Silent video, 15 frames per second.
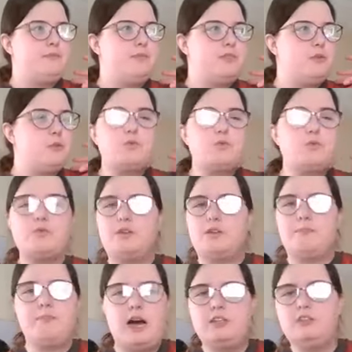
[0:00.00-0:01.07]
all the
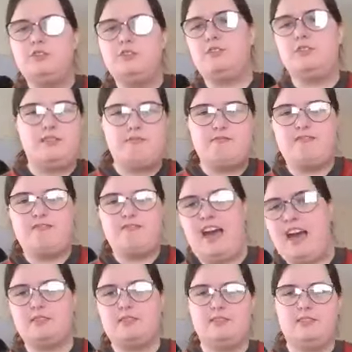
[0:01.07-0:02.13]
hundreds and
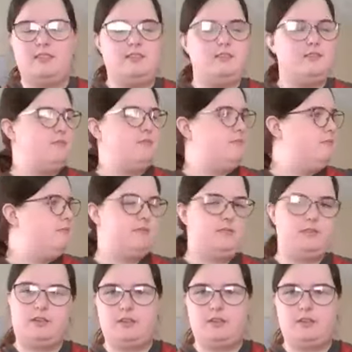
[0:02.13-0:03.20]
thousands and
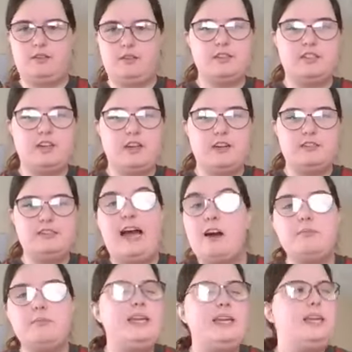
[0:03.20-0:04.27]
goodness knows how
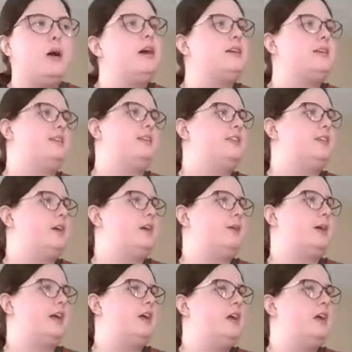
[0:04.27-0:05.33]
many workers who
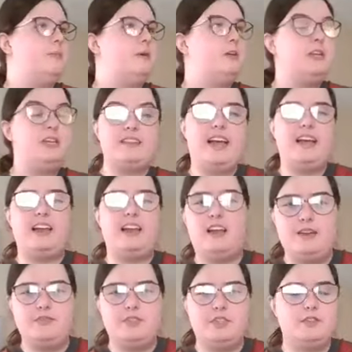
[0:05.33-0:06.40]
are putting their
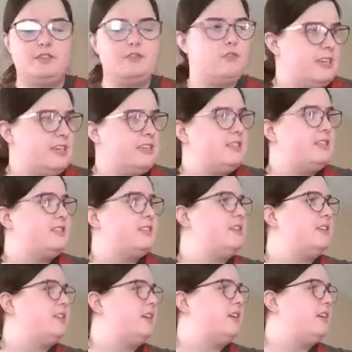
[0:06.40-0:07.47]
lives at risk
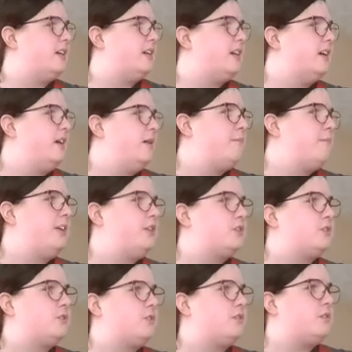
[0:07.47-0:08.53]
to make
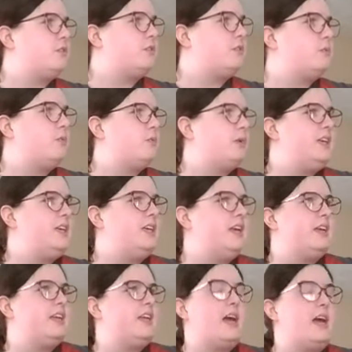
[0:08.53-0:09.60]
sure that we
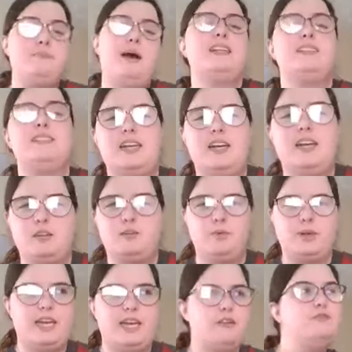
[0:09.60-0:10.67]
get better, that we
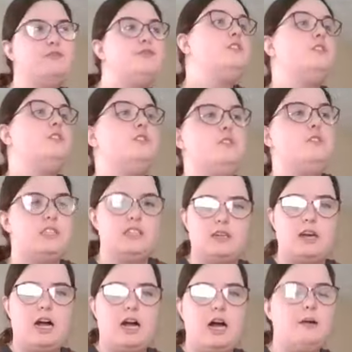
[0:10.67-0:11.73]
have food in our
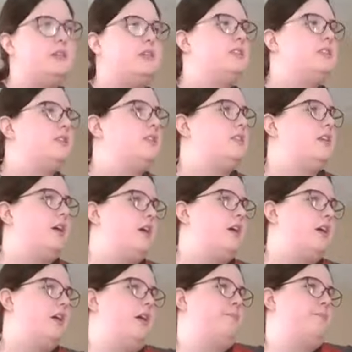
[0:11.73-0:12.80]
cupboards, that,
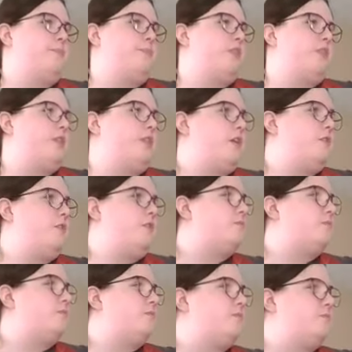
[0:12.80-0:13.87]

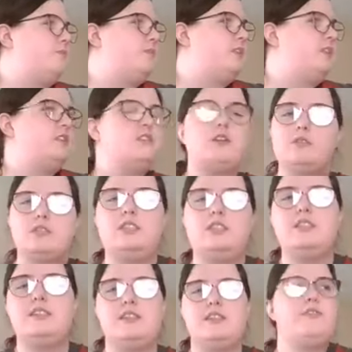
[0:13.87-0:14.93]
the
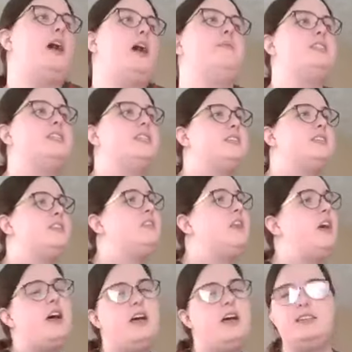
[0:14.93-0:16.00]
doctors, the pharmacists, the
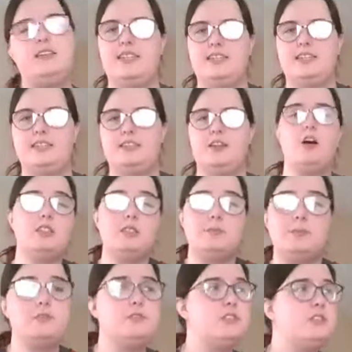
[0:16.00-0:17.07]
nurses, the
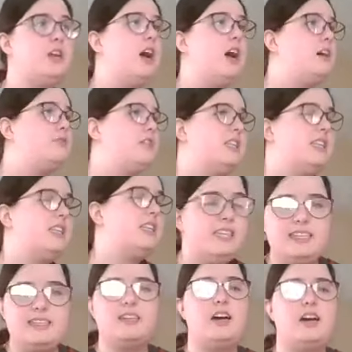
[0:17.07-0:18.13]
hospital
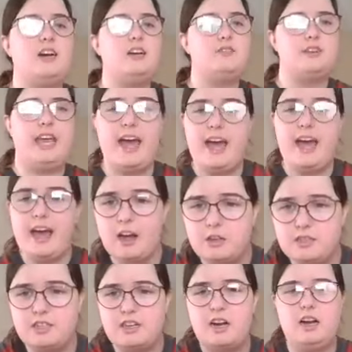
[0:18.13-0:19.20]
cleaning staff, care
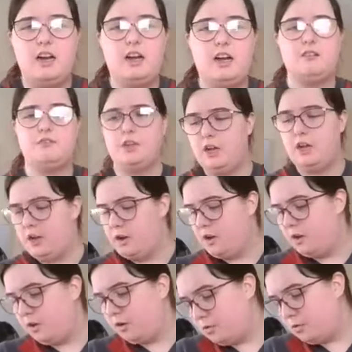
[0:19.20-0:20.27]
home staff,
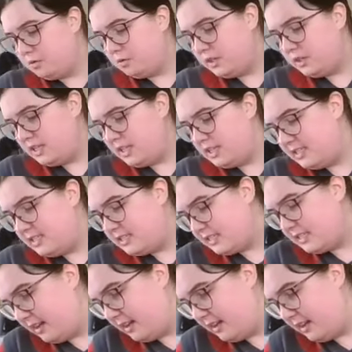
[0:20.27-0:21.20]
all these